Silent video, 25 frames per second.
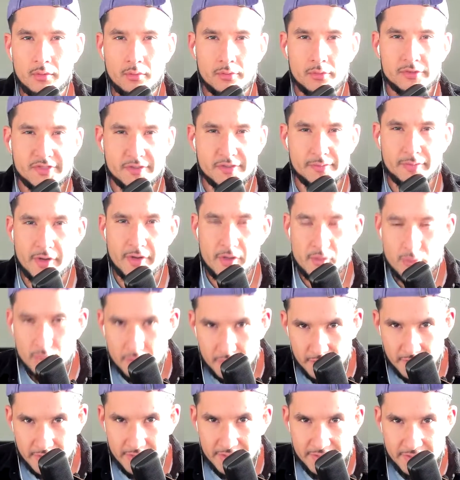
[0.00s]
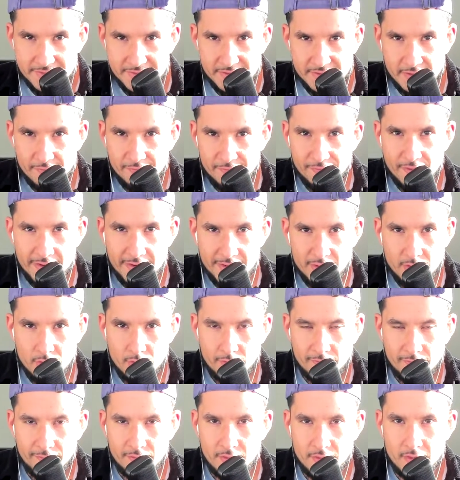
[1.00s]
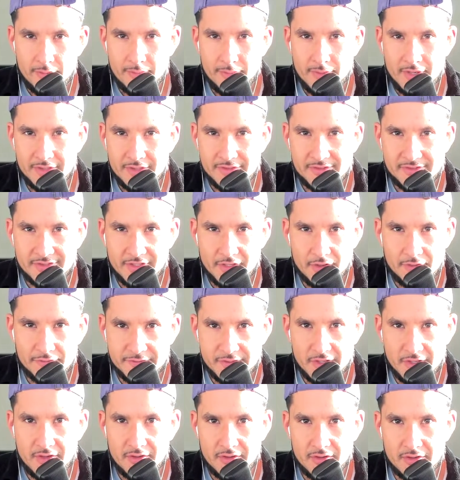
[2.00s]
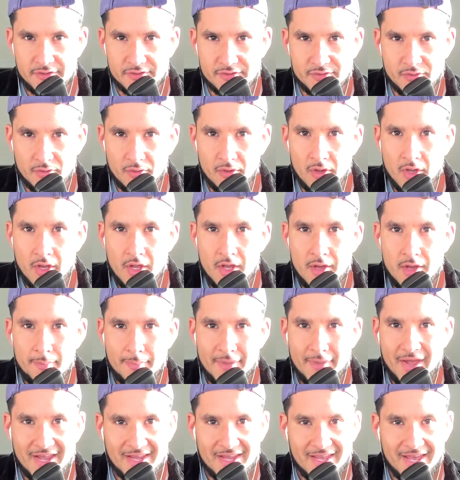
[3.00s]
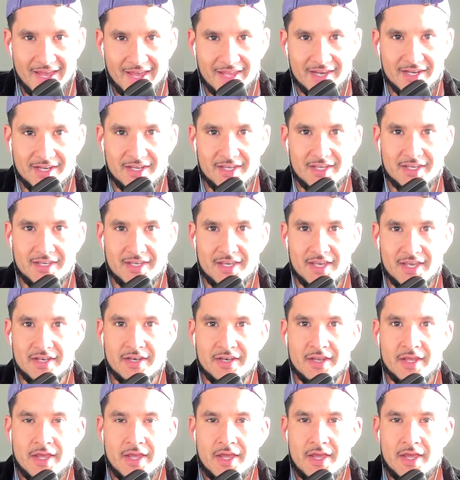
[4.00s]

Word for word: What's up, everyone? It's Fido from Self Taught Hustle back at it again.